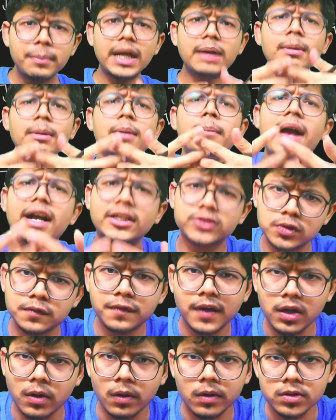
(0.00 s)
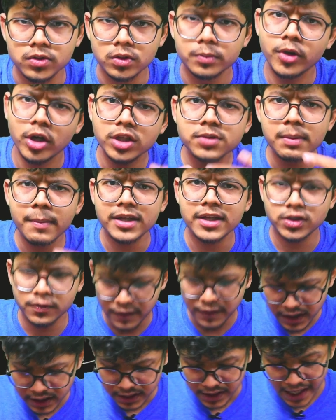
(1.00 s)
my max so far also. Because my max so
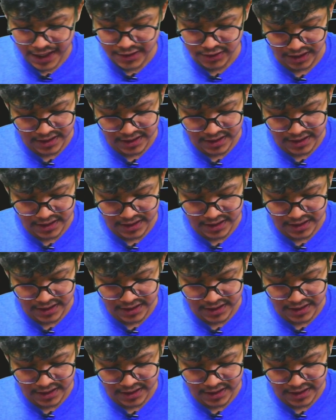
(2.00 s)
far, as you can